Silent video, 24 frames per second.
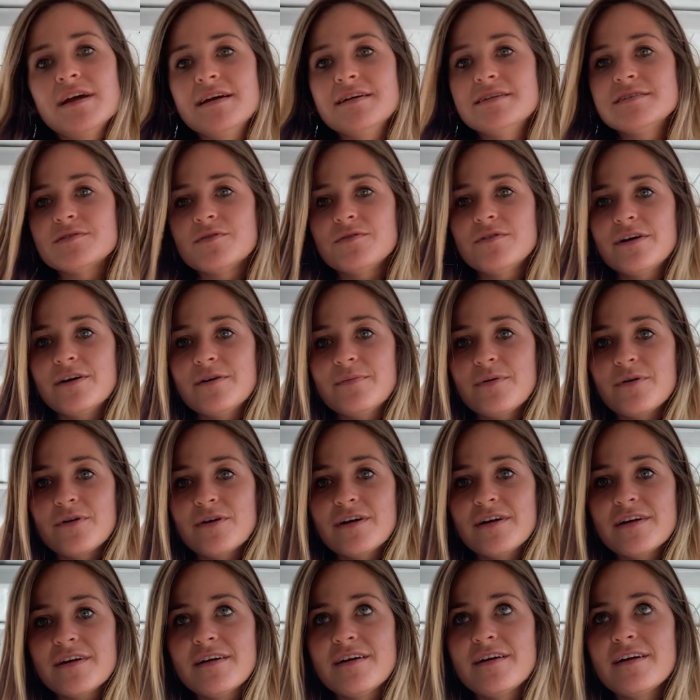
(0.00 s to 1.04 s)

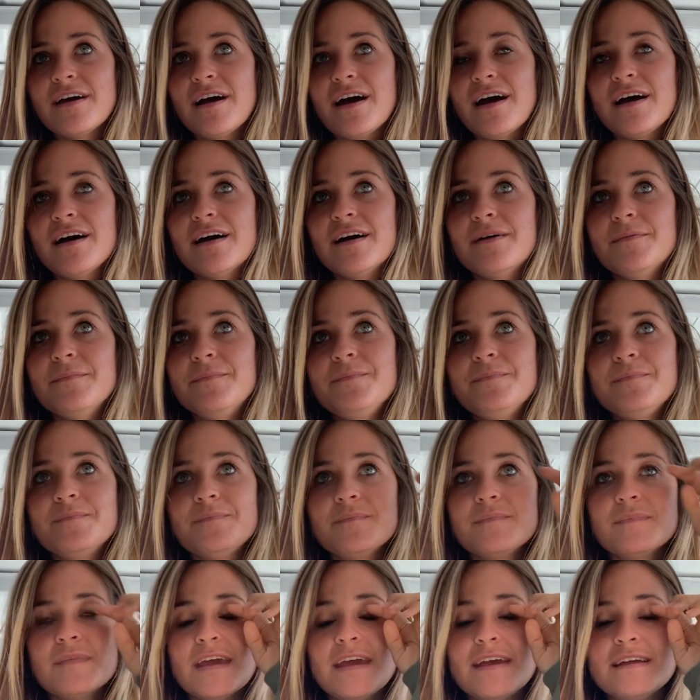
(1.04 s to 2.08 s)
Airport.
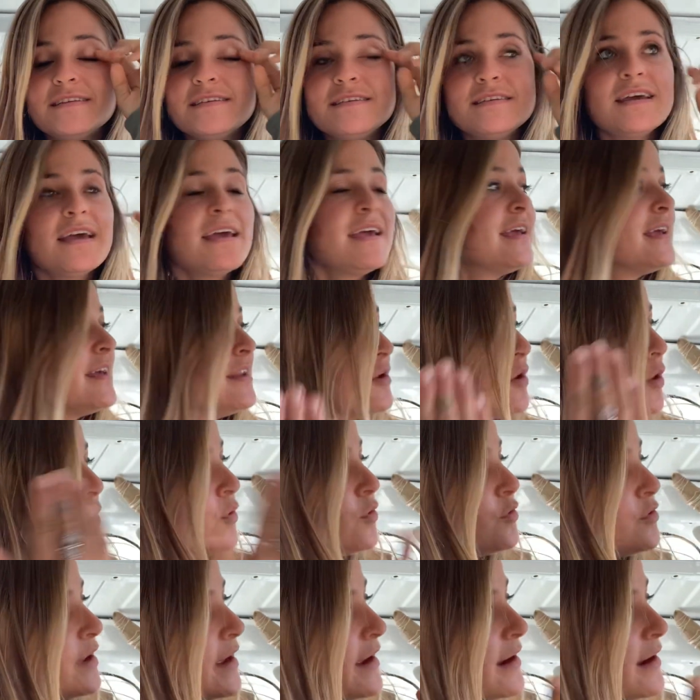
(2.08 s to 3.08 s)
It's an old